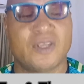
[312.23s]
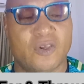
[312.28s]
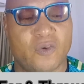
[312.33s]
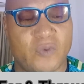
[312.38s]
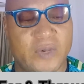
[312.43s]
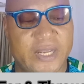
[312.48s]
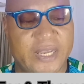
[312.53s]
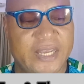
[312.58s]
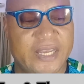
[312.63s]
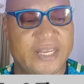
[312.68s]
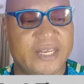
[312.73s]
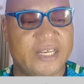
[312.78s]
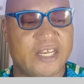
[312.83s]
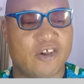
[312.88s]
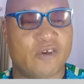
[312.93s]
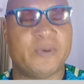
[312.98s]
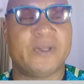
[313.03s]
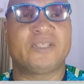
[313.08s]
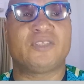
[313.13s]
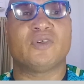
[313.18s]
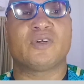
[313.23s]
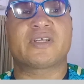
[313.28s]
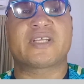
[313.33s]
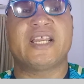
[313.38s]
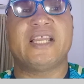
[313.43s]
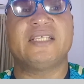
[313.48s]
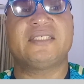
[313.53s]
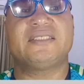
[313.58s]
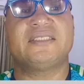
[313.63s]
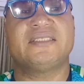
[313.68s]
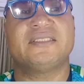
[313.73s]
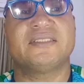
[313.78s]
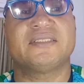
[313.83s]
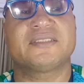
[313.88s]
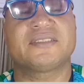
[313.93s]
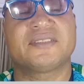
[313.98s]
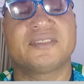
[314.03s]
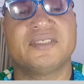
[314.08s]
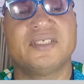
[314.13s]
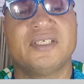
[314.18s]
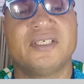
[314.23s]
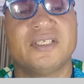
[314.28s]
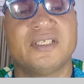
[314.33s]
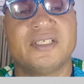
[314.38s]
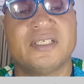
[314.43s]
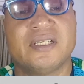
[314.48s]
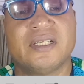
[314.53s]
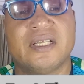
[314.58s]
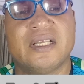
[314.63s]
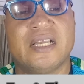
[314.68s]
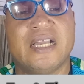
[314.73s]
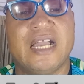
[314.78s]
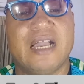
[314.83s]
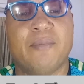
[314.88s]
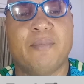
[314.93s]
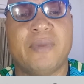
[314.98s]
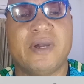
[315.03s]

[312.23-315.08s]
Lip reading: where they will be to create and